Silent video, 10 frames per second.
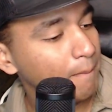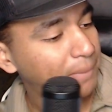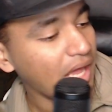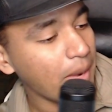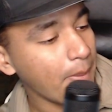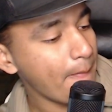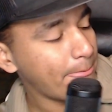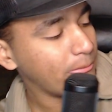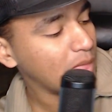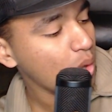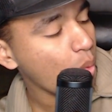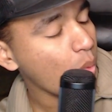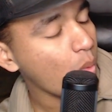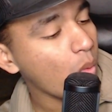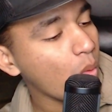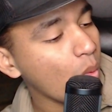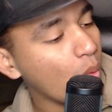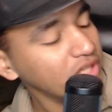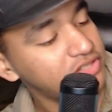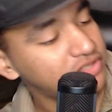But
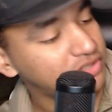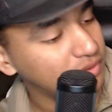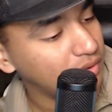once